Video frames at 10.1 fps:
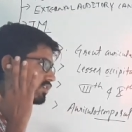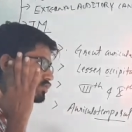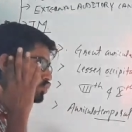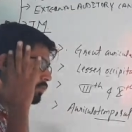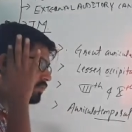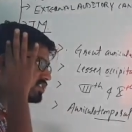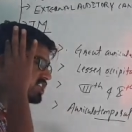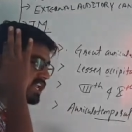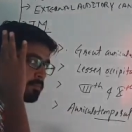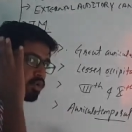
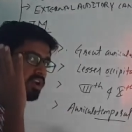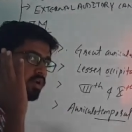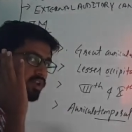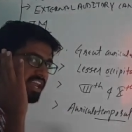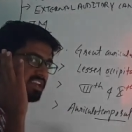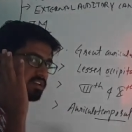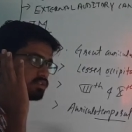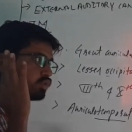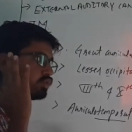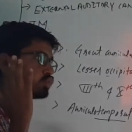Superficial temporal nerve,
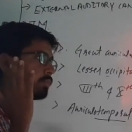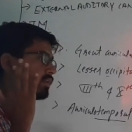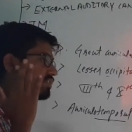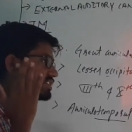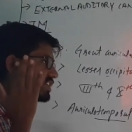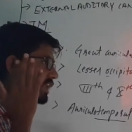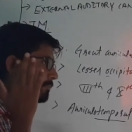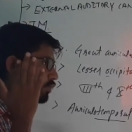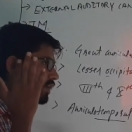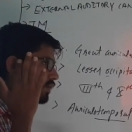right? So superficial
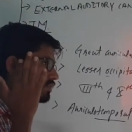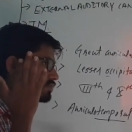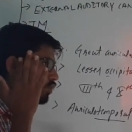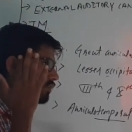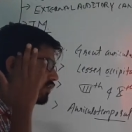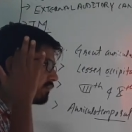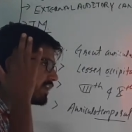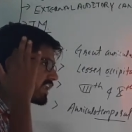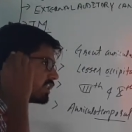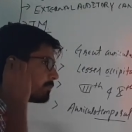temporal nerve is going from
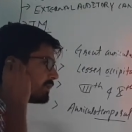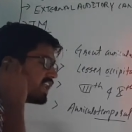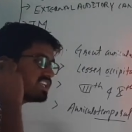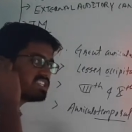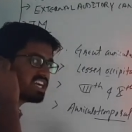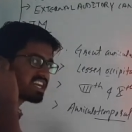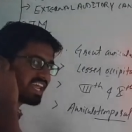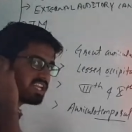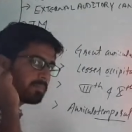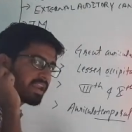here, and the pinna is here,
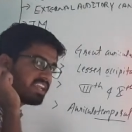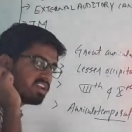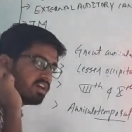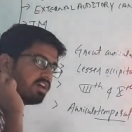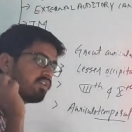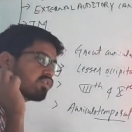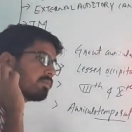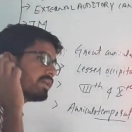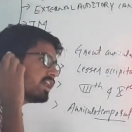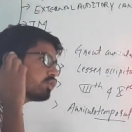right? Am I right?
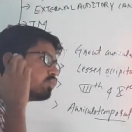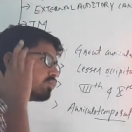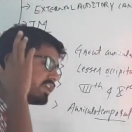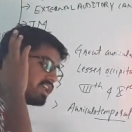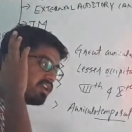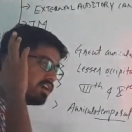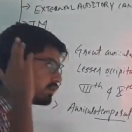From here to here.